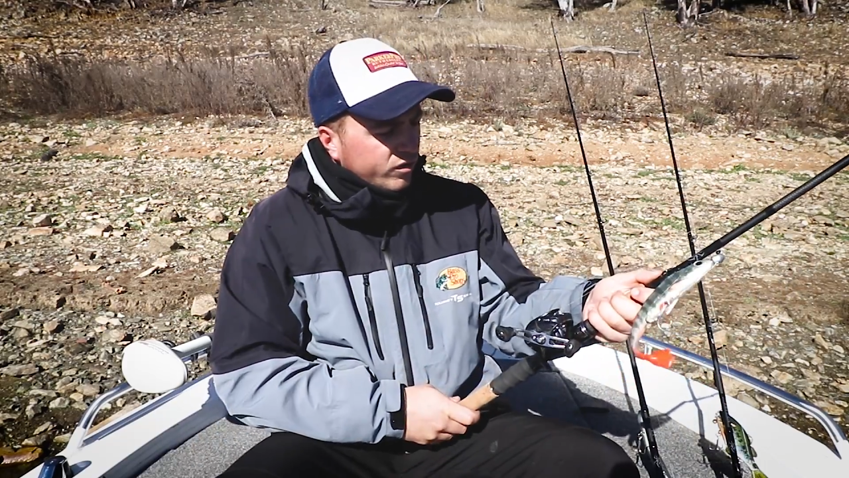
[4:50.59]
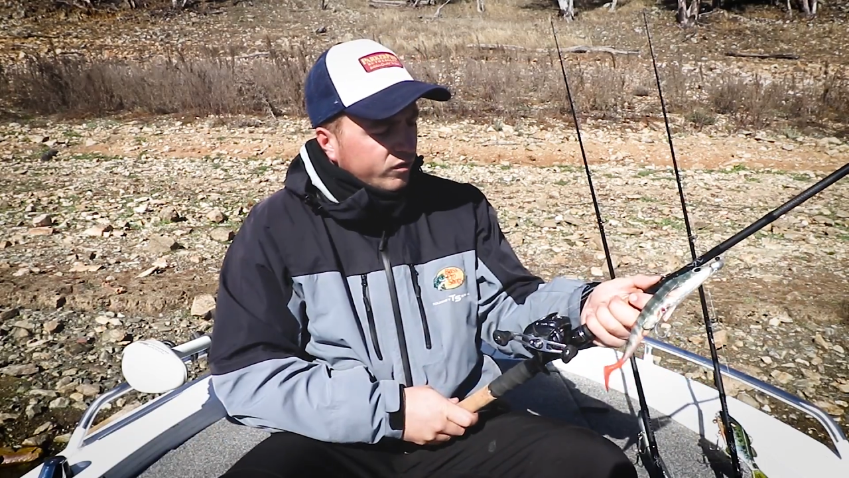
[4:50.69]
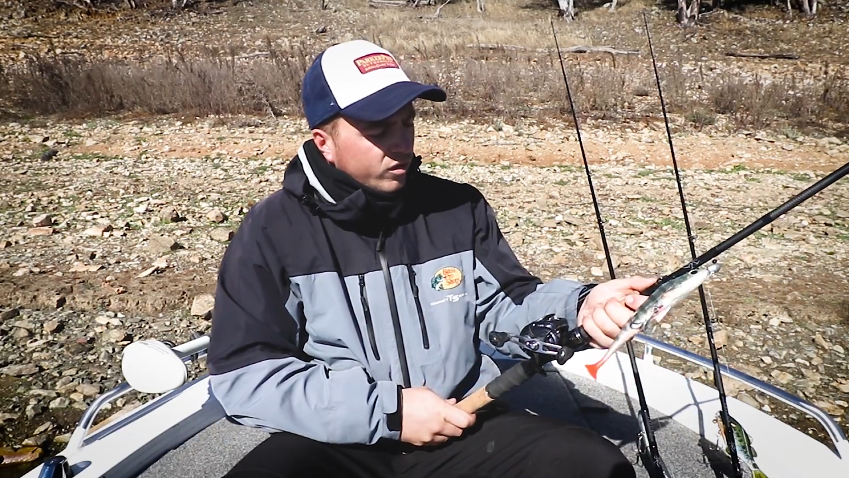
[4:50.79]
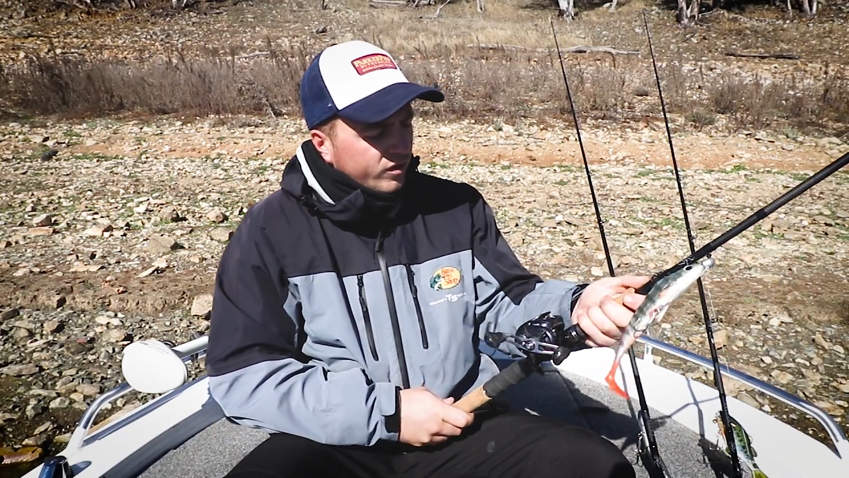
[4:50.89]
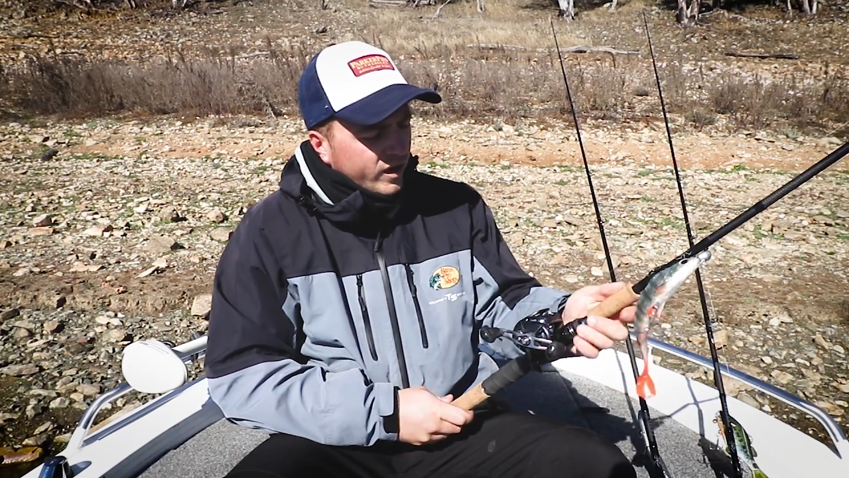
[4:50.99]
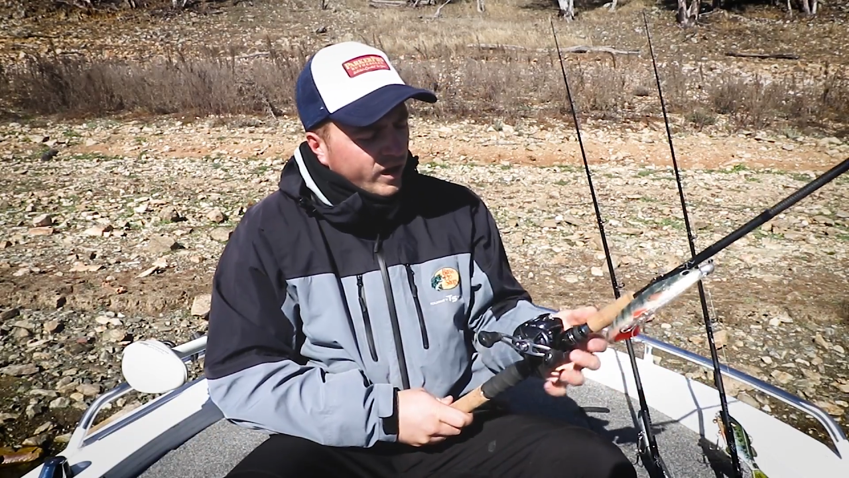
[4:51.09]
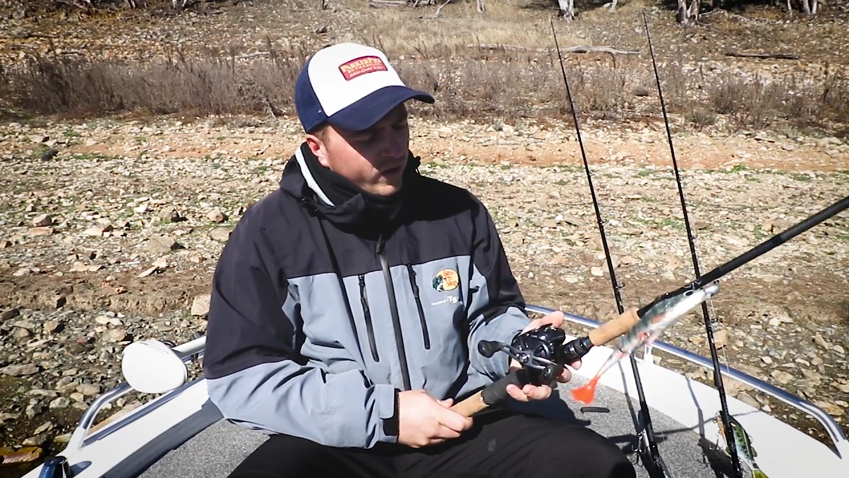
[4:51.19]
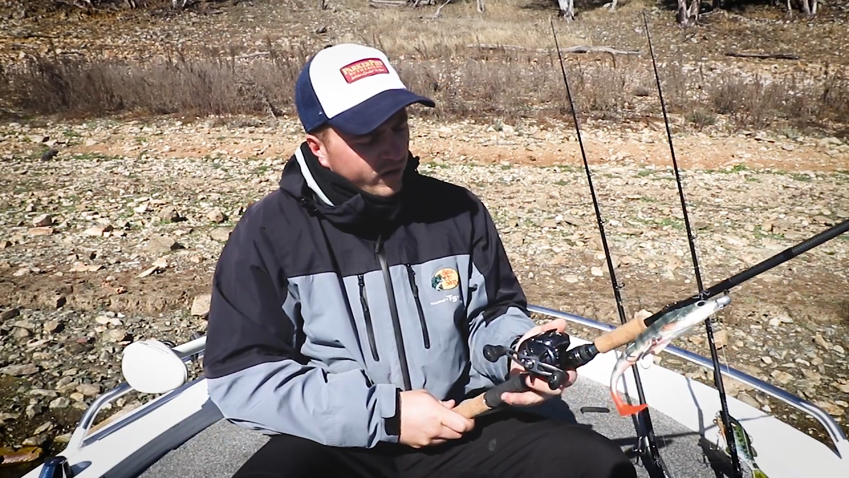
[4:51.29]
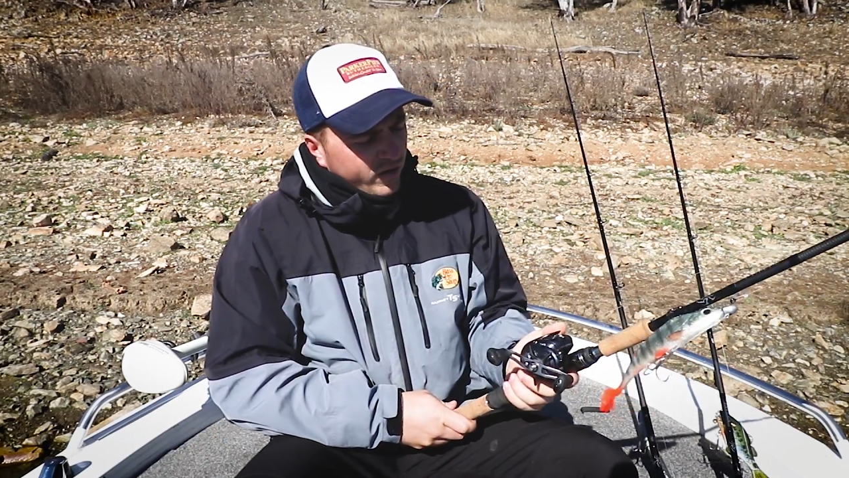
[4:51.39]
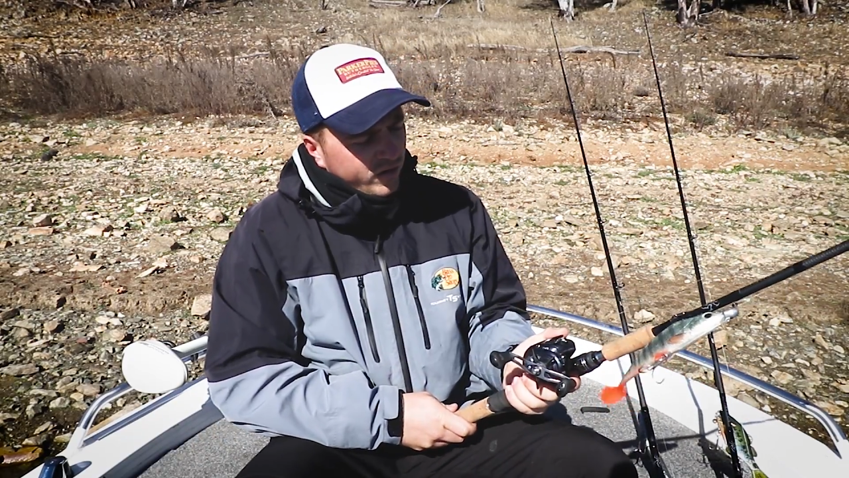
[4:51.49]
the rod there
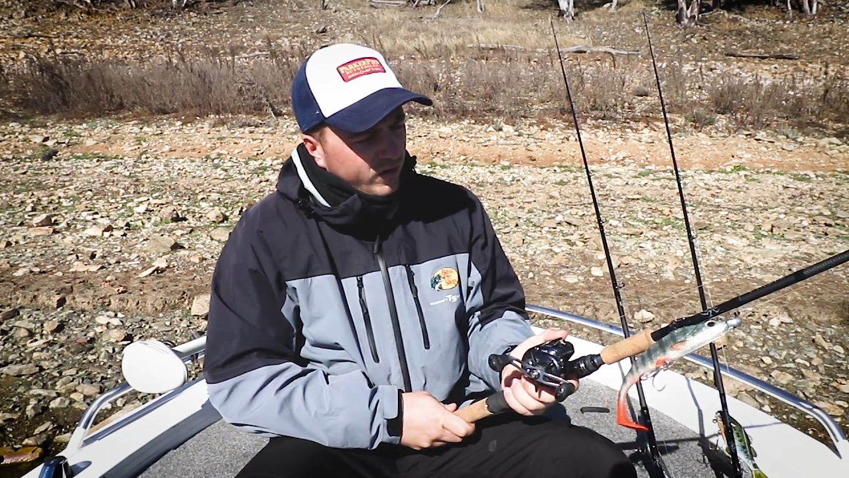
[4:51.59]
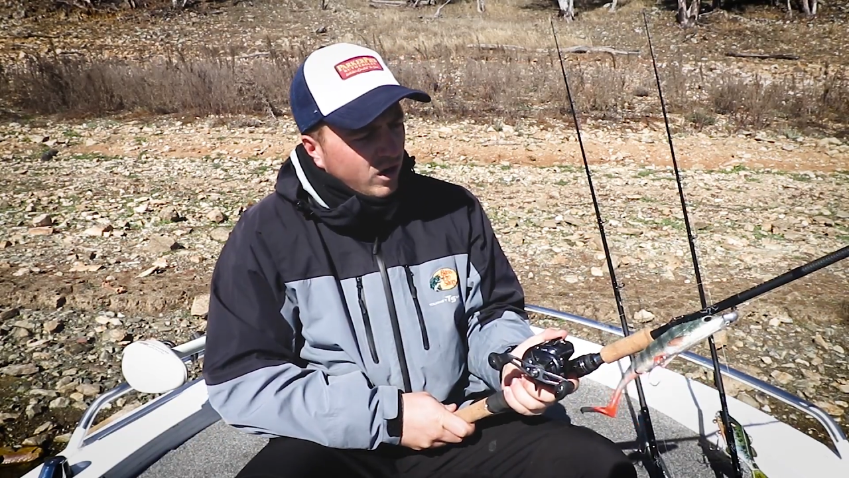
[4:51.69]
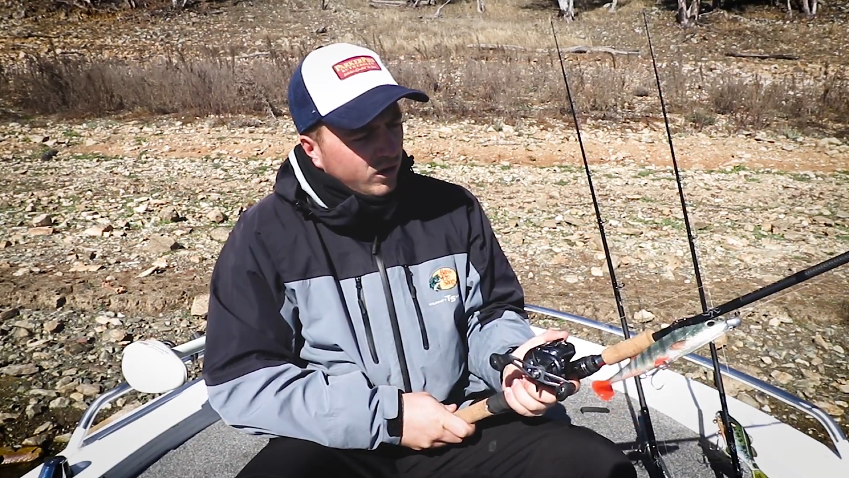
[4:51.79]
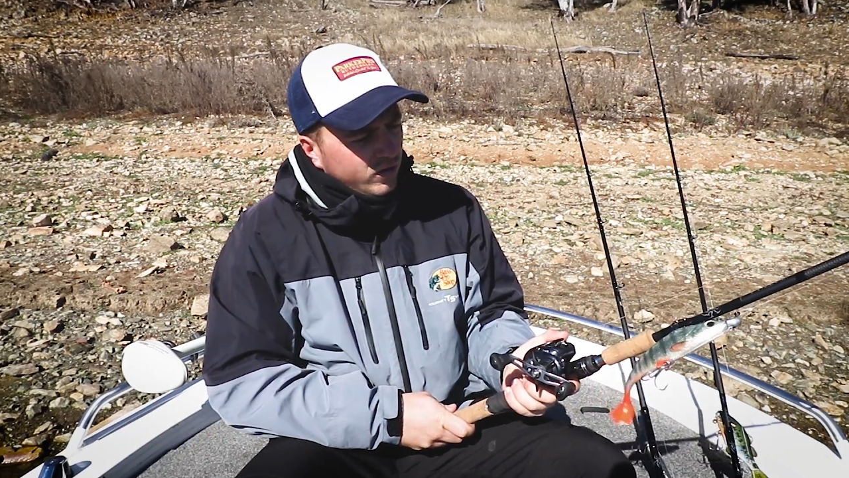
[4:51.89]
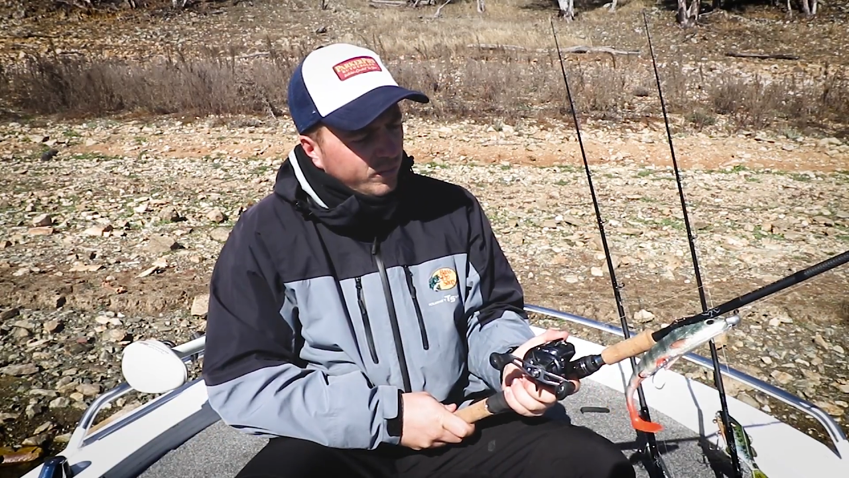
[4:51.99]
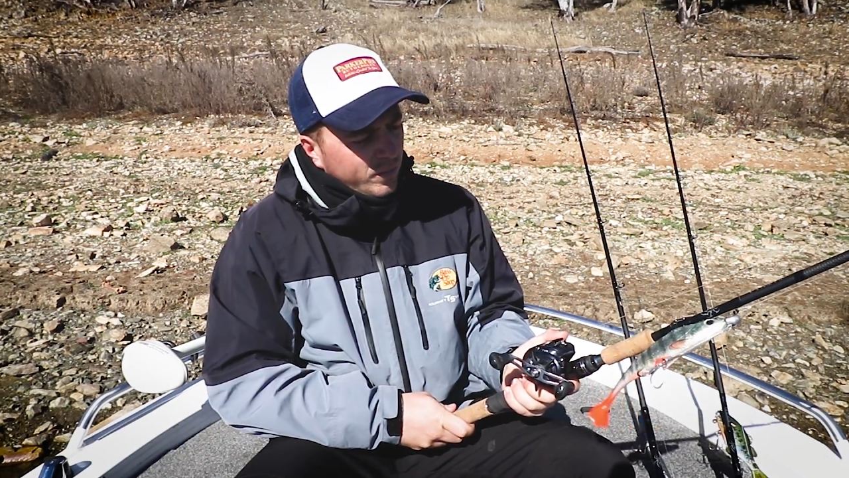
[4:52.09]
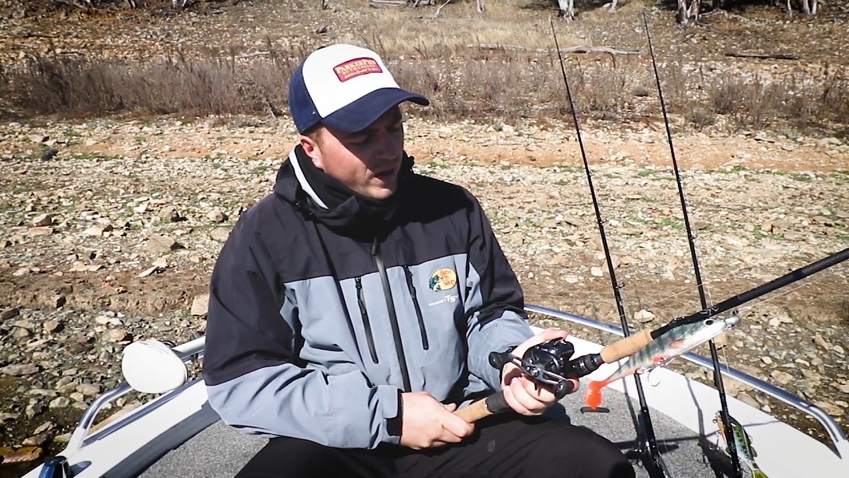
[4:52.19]
than holding it